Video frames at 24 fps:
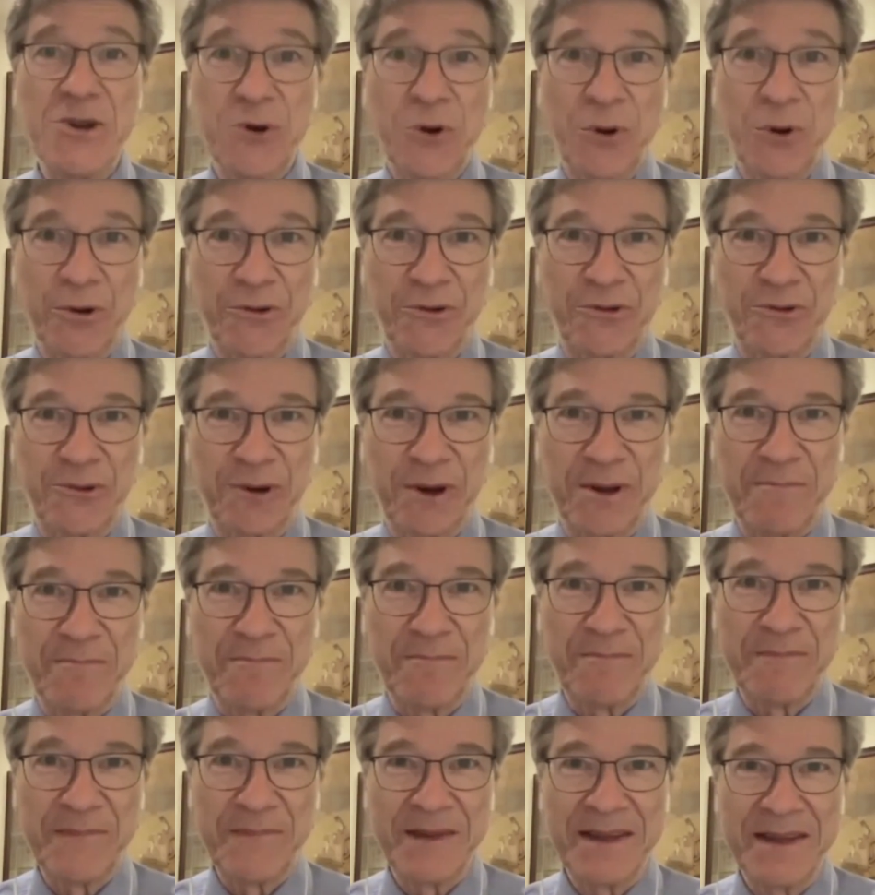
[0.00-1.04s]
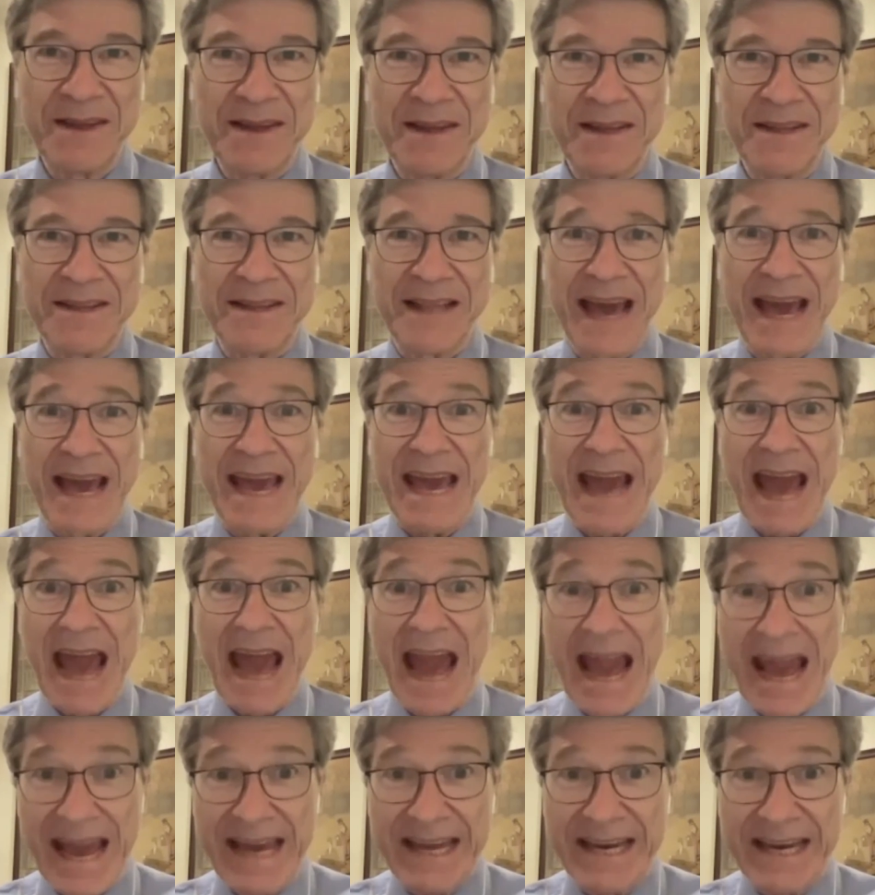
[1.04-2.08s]
Nord Stream. They
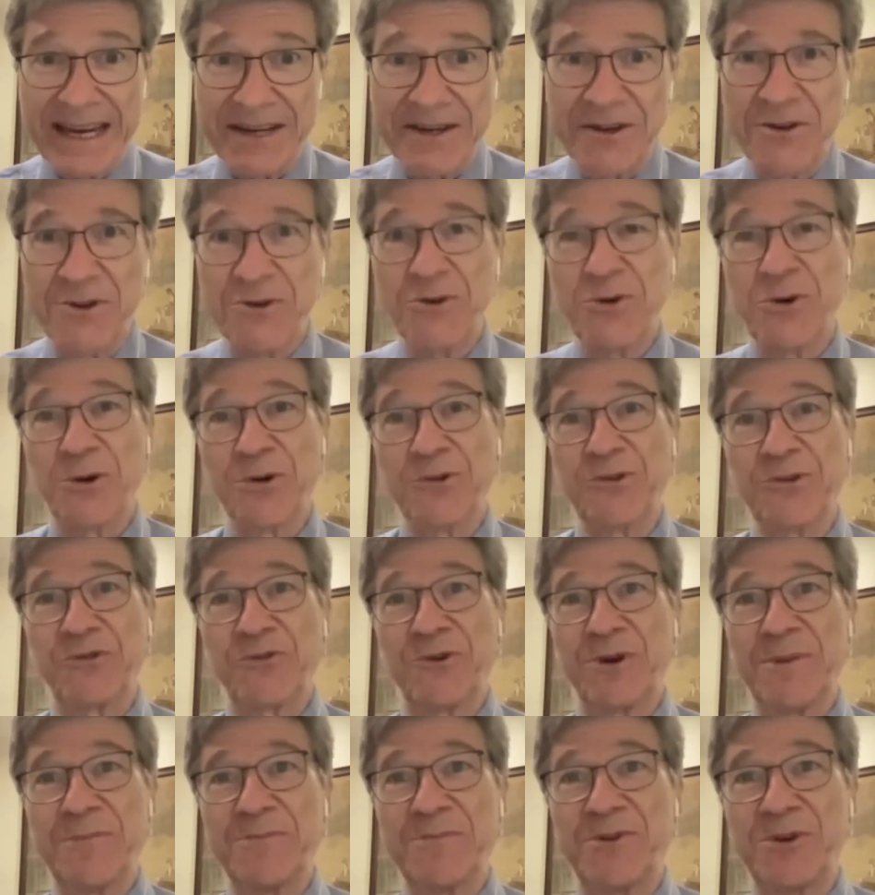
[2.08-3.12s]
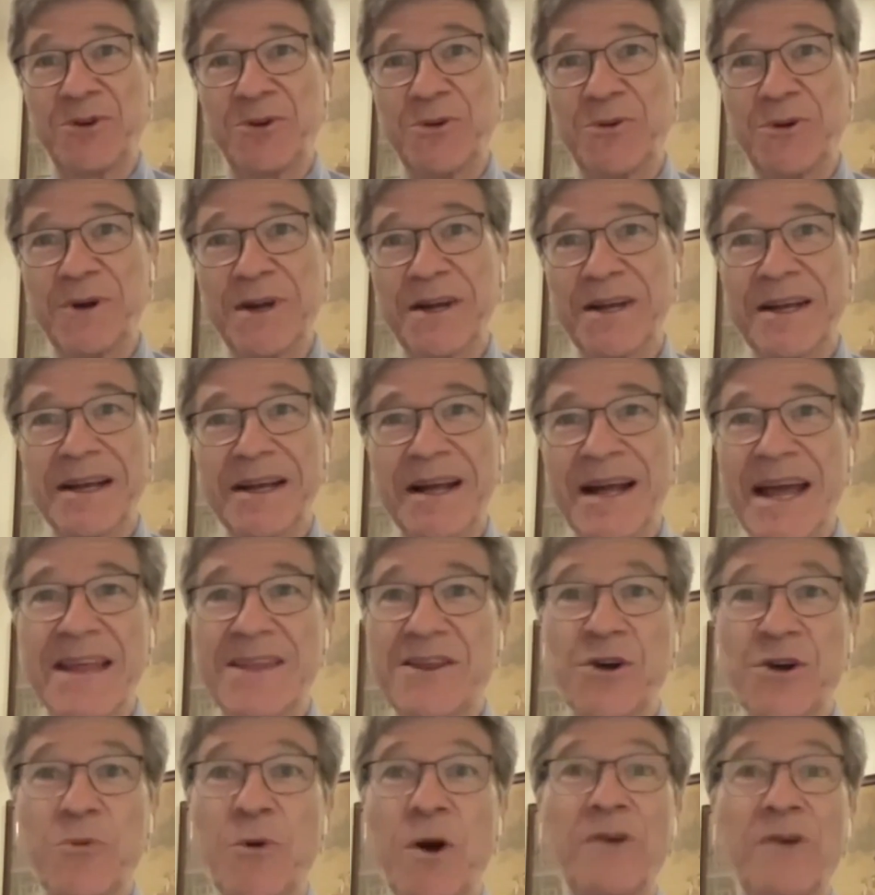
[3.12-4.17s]
hated Nord Stream 2.
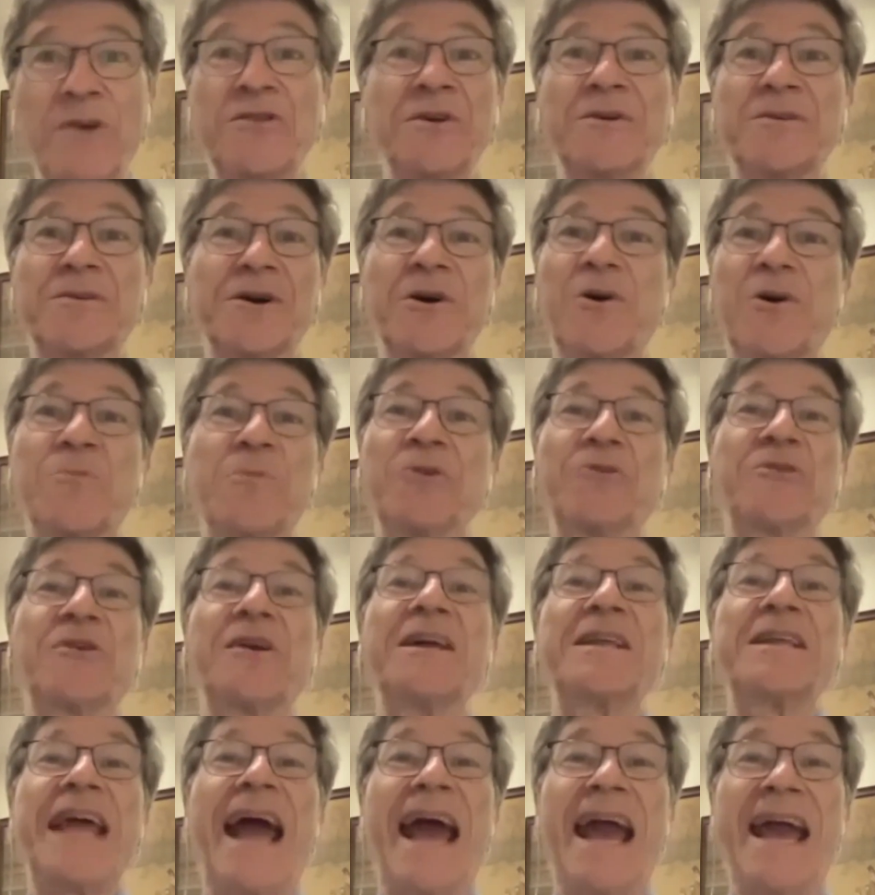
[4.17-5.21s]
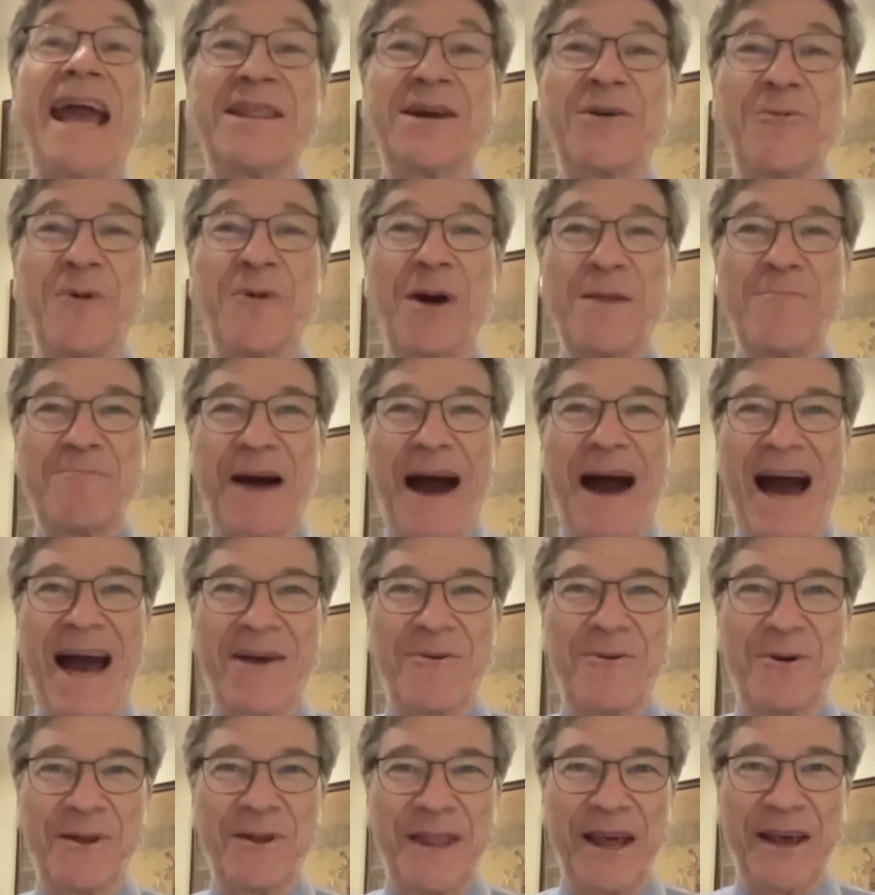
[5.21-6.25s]
There wasn't almost a day that went by
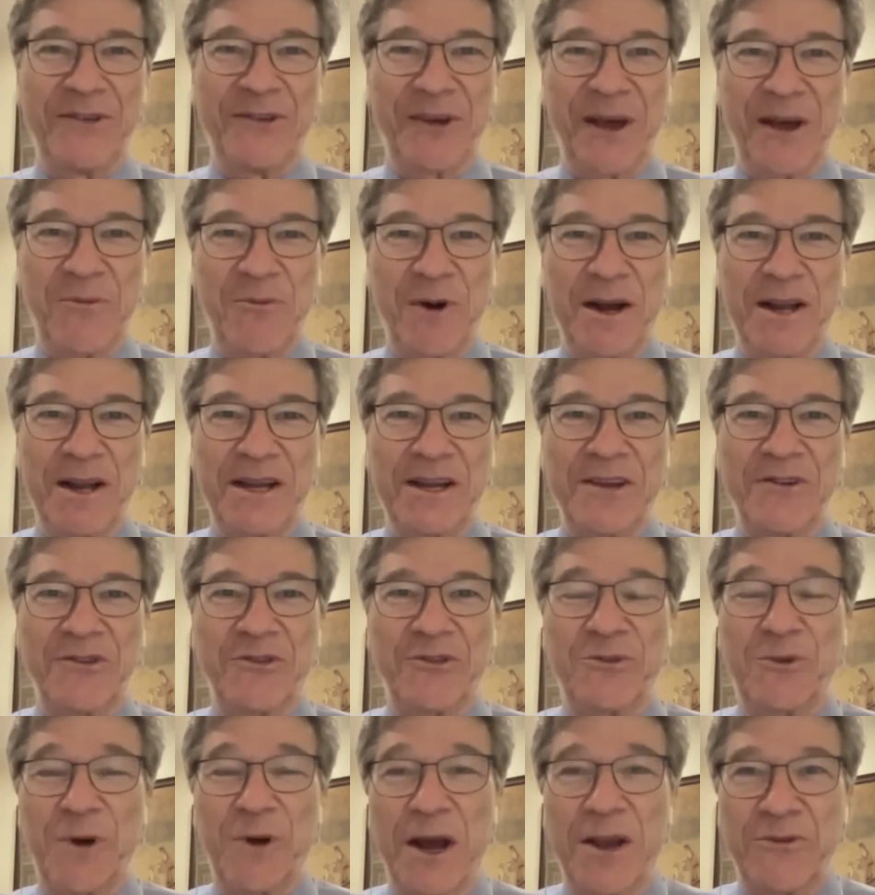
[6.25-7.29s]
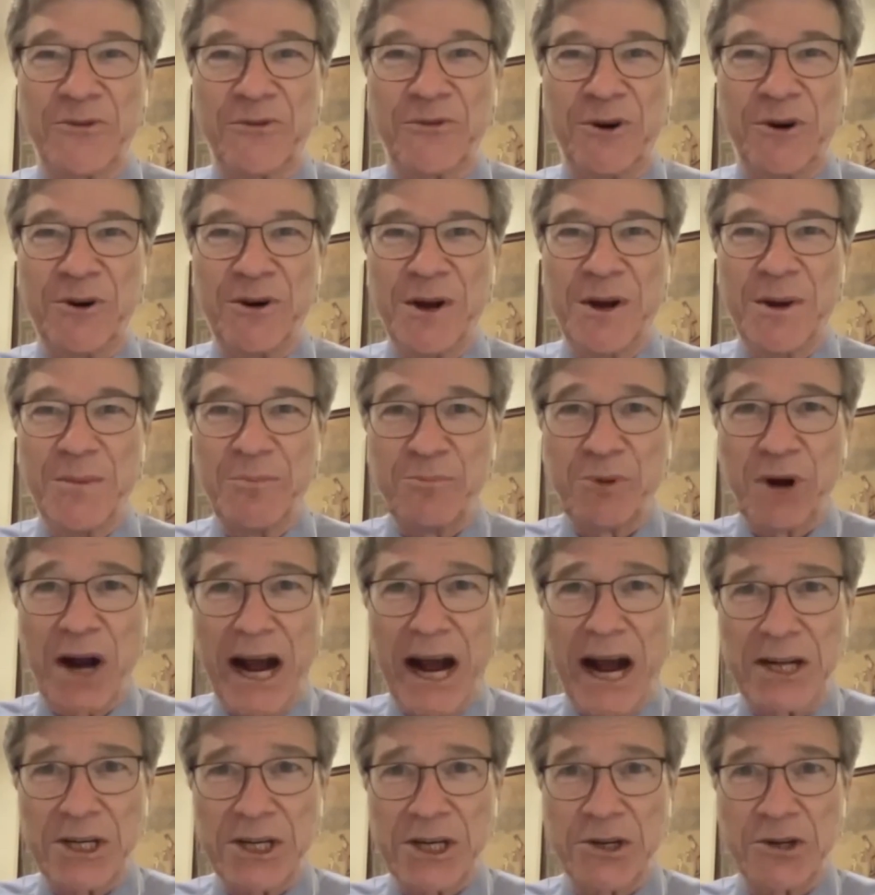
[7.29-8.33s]
when they said what a disgraceful
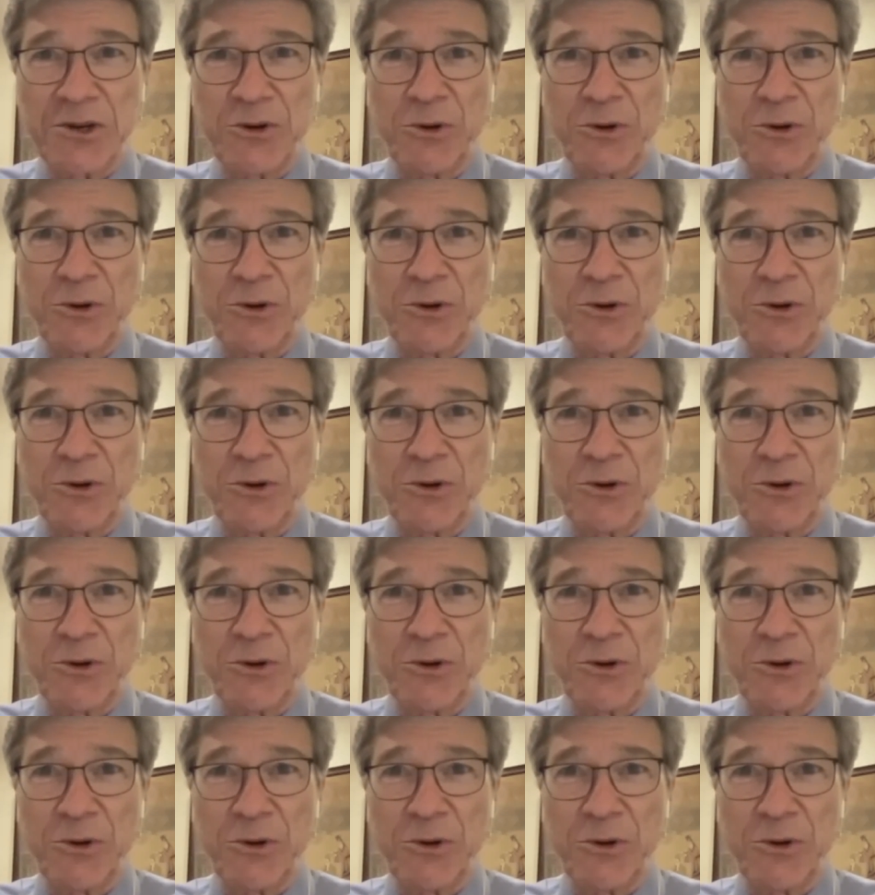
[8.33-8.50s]
project